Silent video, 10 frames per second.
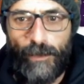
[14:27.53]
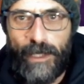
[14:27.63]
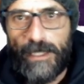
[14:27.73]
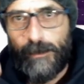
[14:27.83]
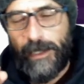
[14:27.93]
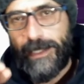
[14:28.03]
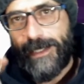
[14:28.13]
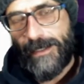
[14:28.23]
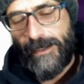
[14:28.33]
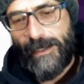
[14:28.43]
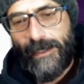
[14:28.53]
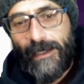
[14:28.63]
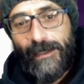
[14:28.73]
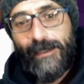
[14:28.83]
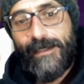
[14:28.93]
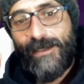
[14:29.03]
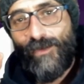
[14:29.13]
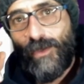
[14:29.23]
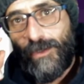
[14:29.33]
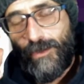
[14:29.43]
will expire next year, and he doesn't
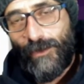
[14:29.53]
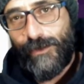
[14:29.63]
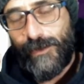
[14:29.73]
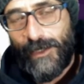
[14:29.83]
want to